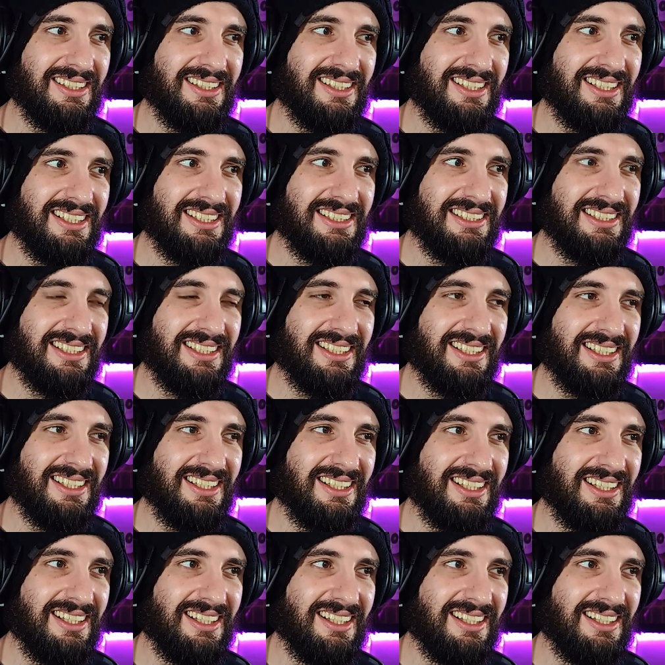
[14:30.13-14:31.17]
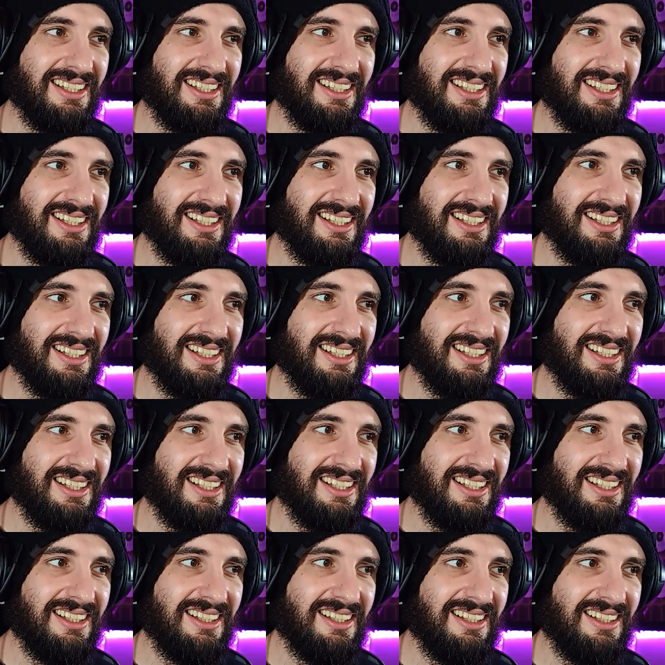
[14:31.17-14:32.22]
don't know, they're over. Got the big
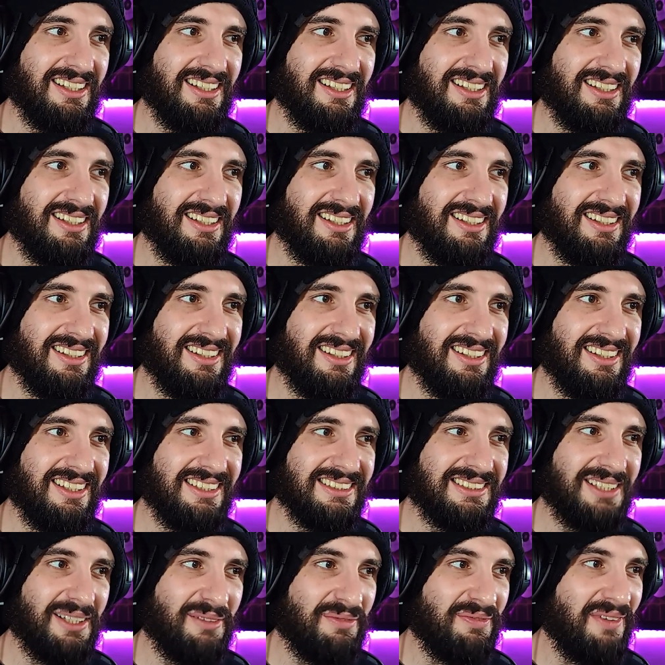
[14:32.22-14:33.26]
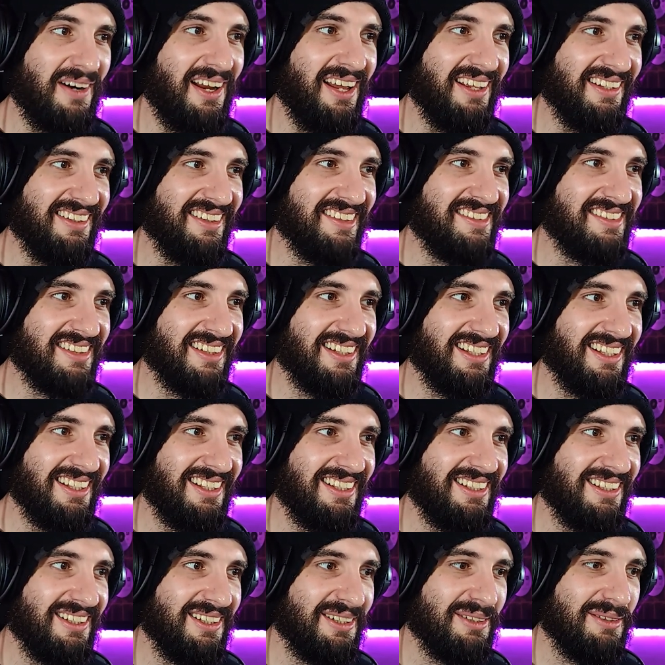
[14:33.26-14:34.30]
head. He's got a friend.
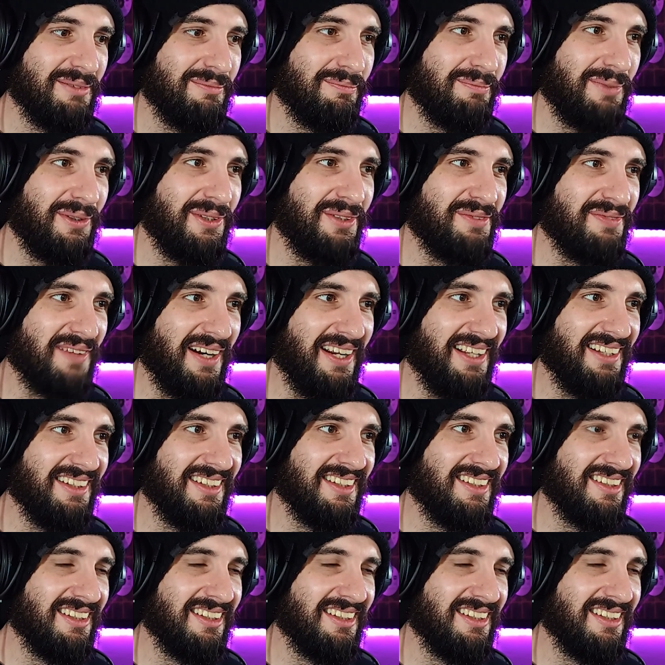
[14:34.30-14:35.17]
Bird friend.